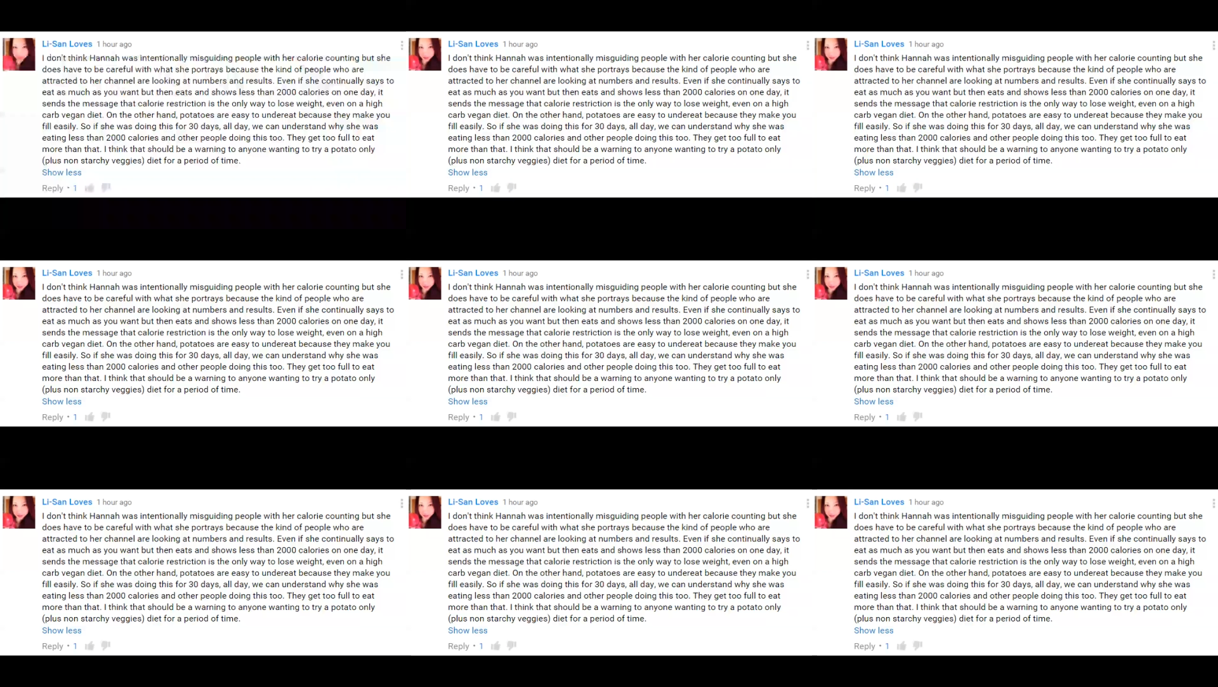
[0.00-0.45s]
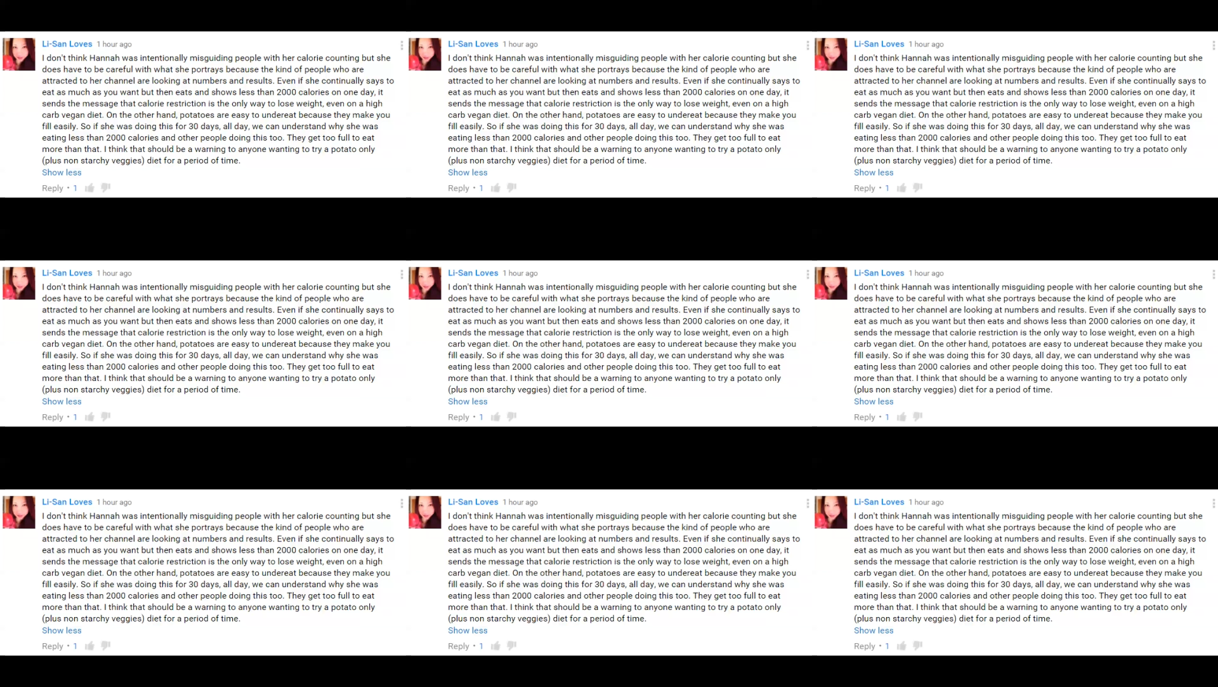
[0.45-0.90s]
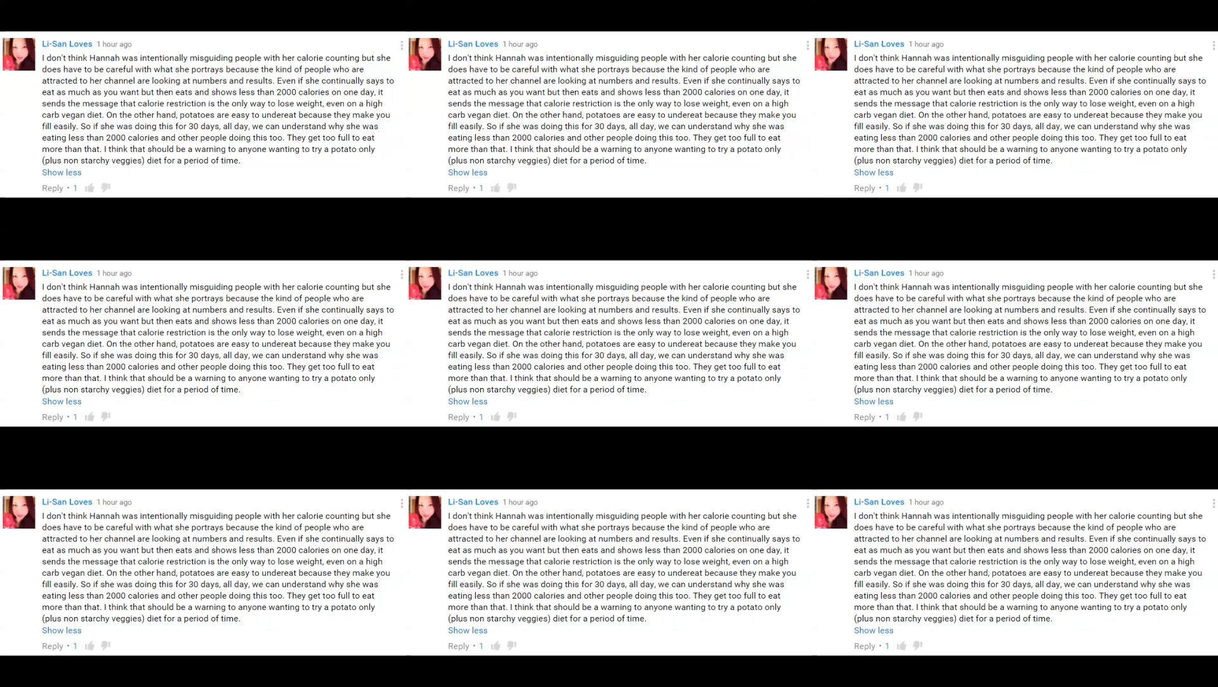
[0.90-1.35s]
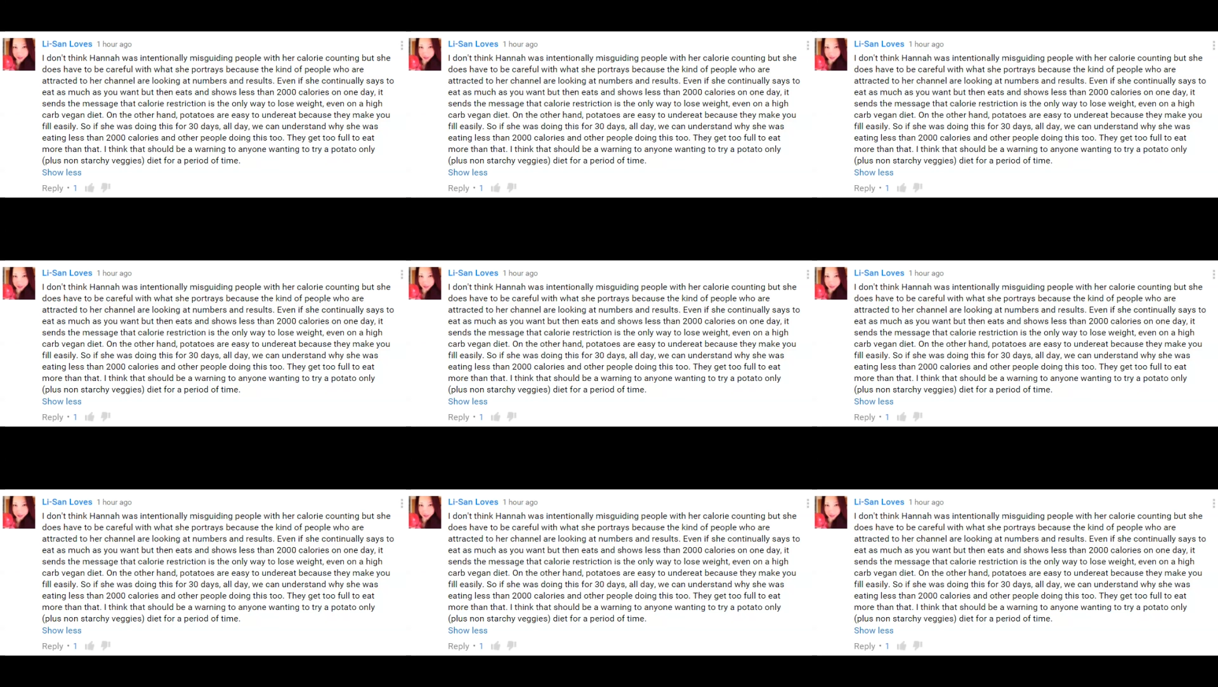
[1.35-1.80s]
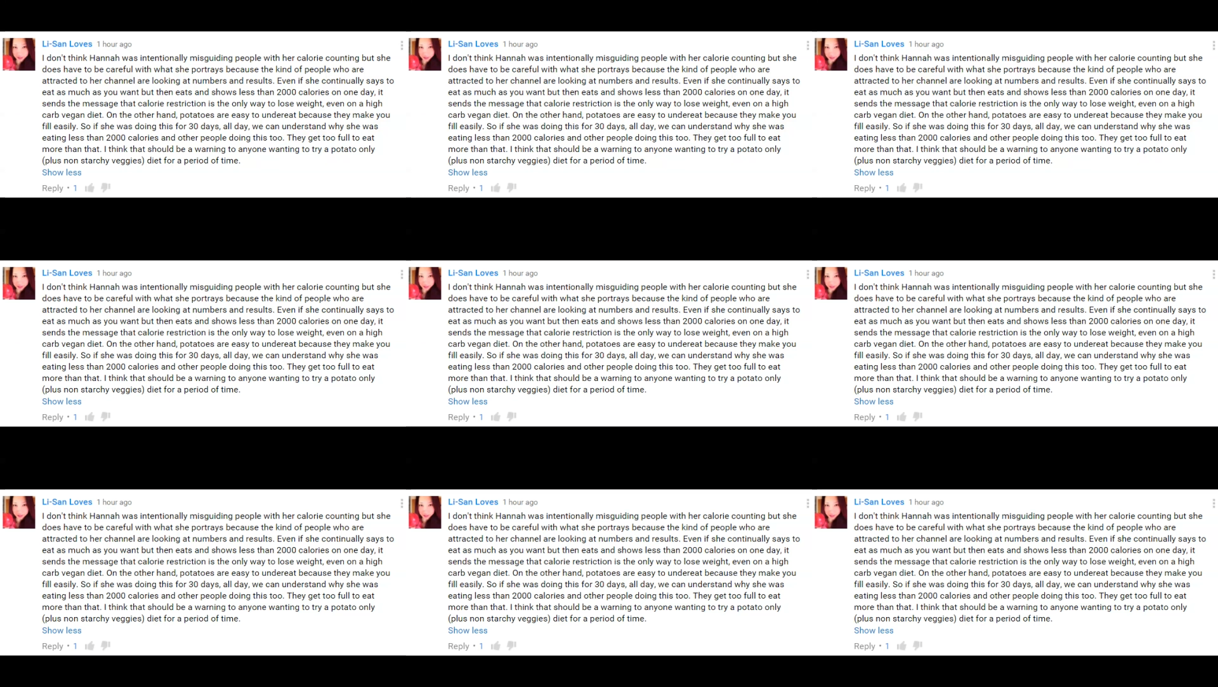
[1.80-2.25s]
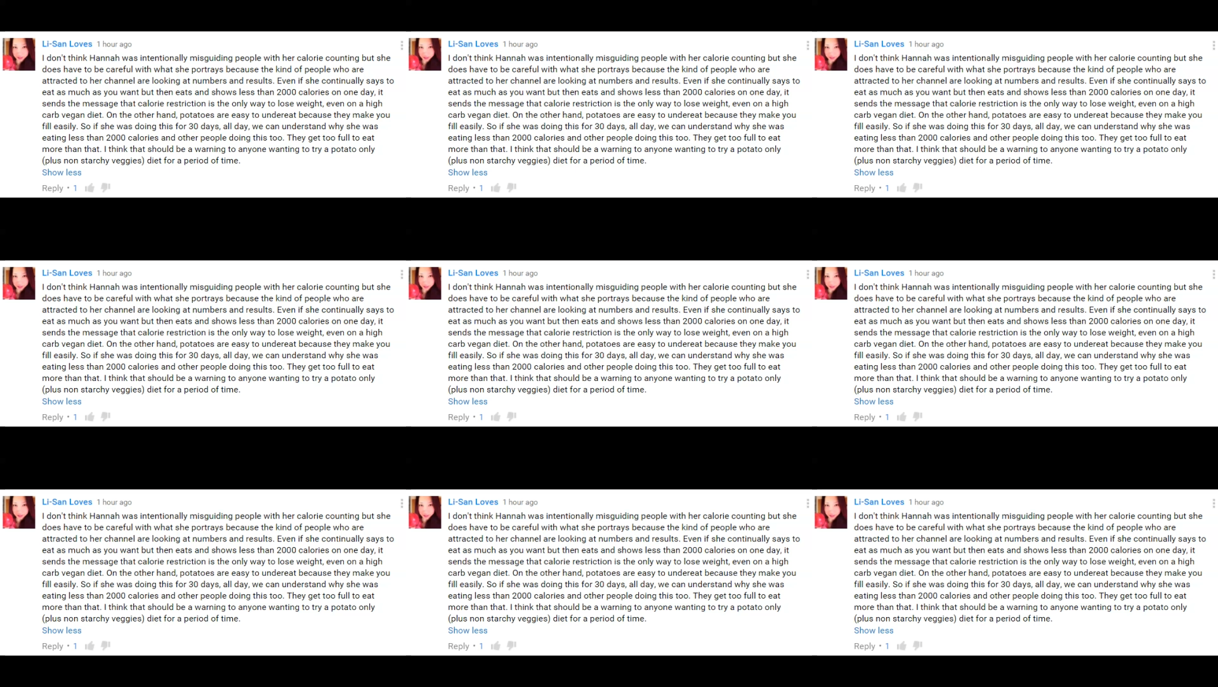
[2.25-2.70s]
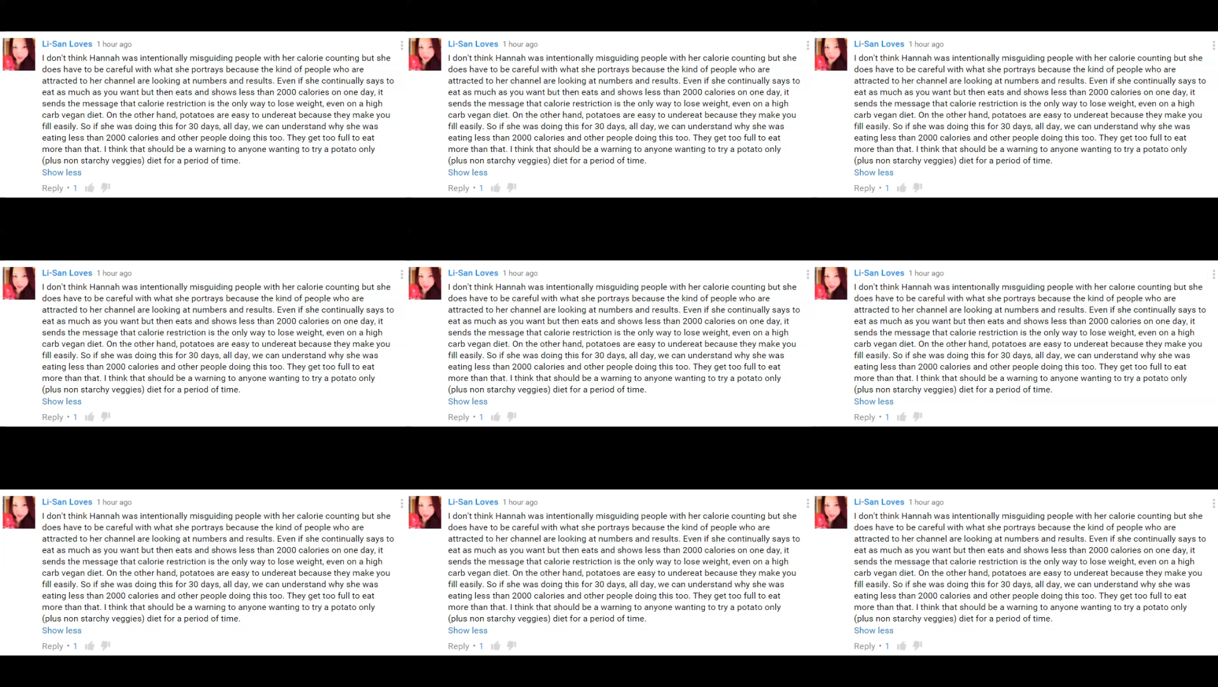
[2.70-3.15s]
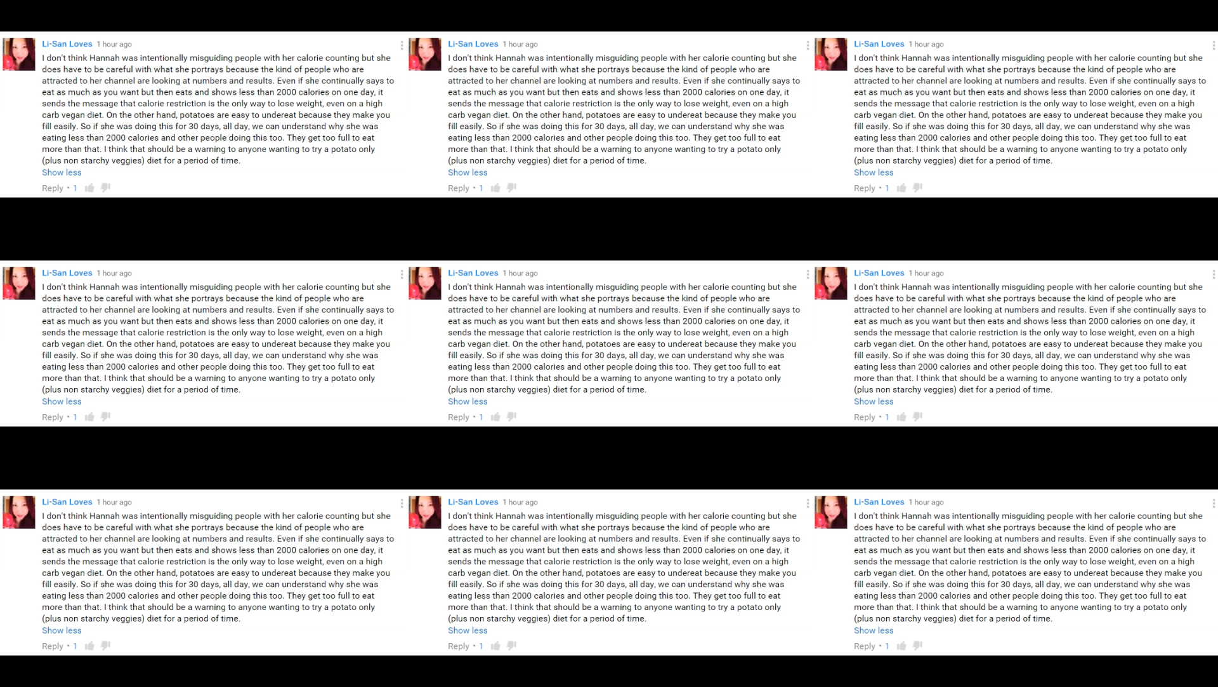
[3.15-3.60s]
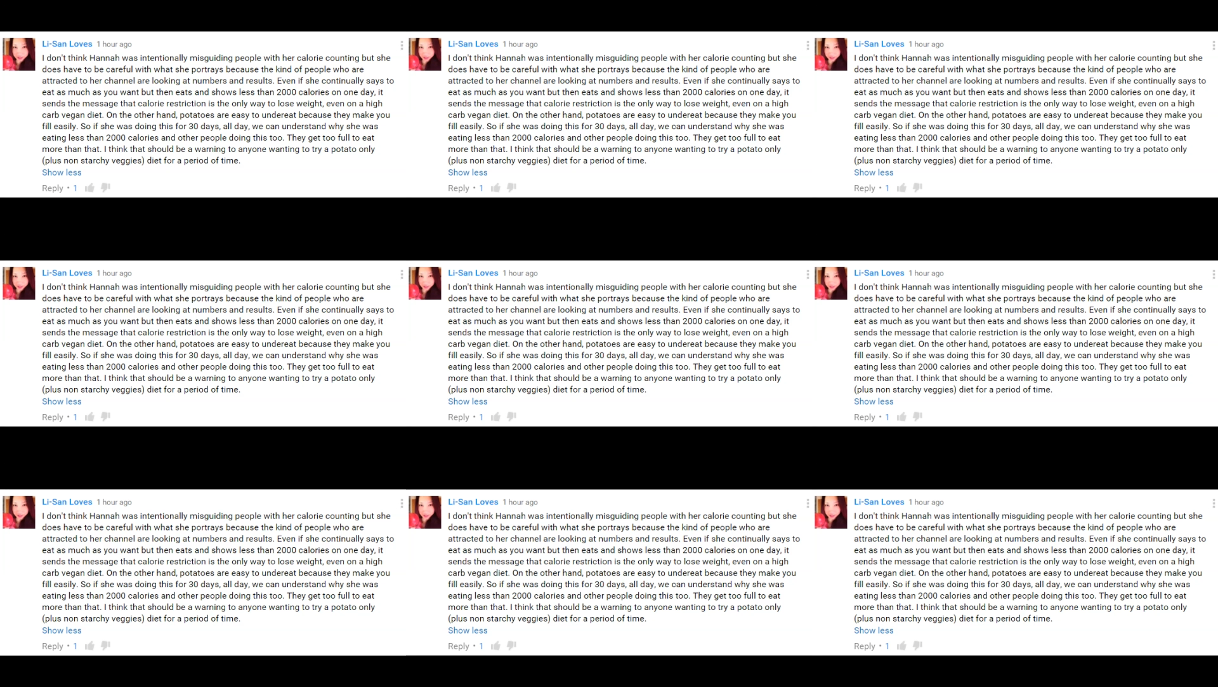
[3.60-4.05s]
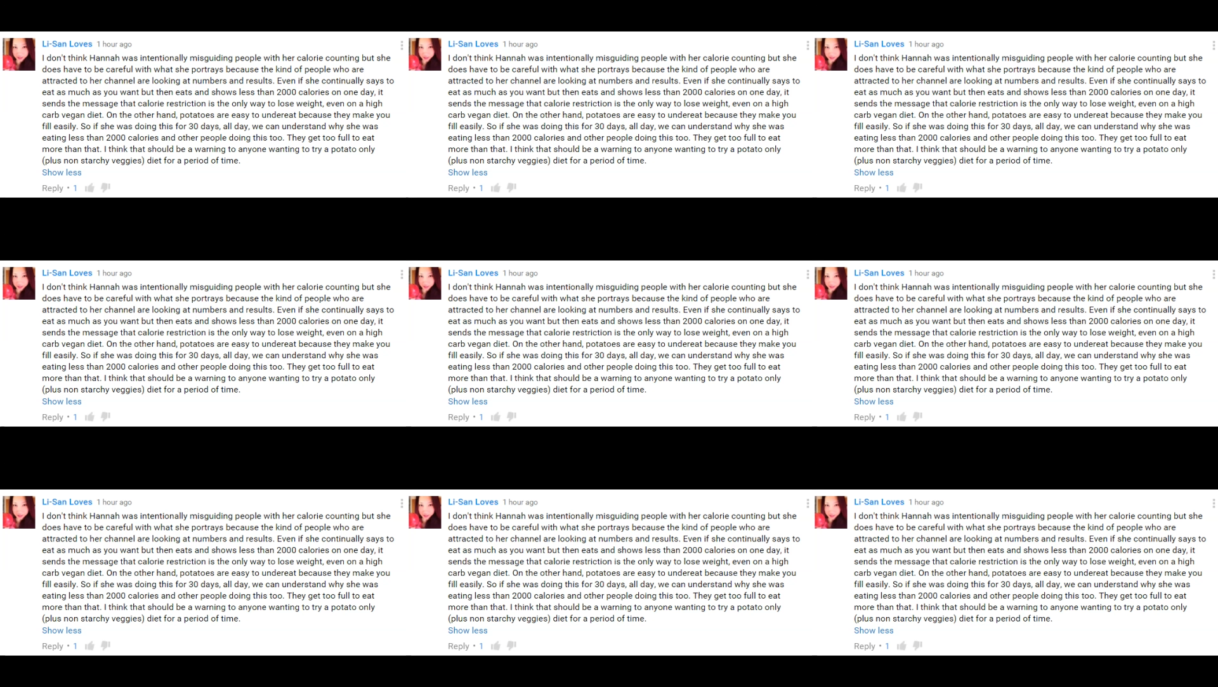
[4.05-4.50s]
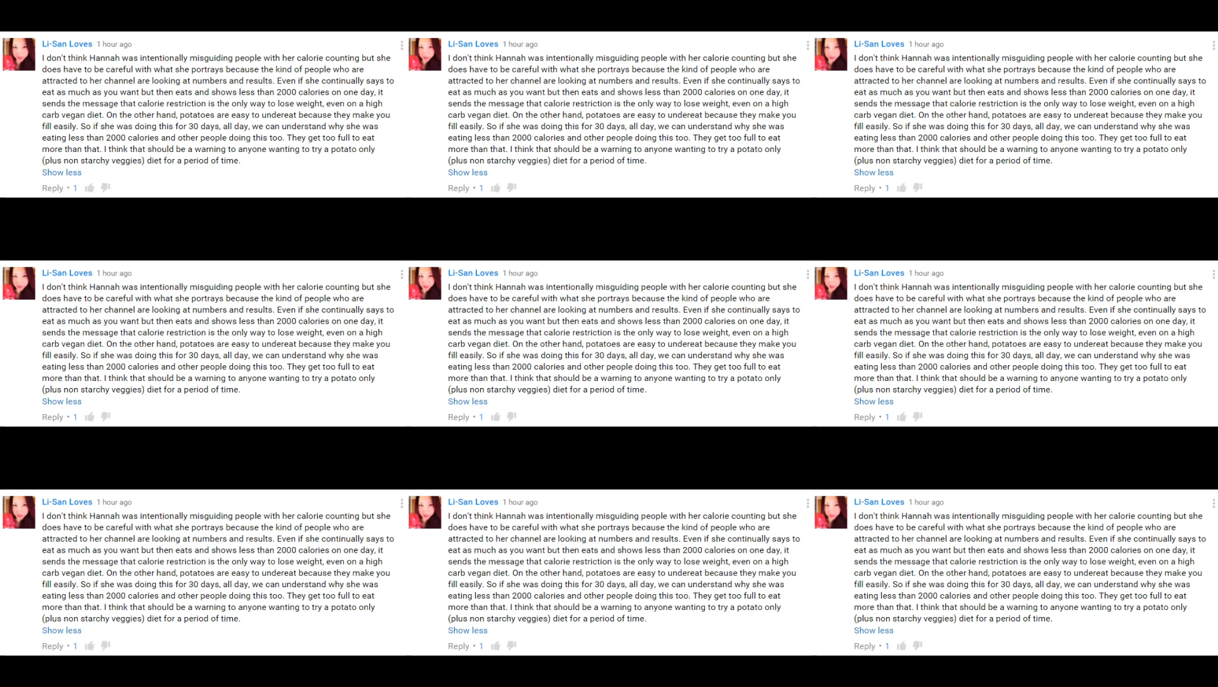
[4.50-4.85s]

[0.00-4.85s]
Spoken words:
Nobody's mouth can be seen.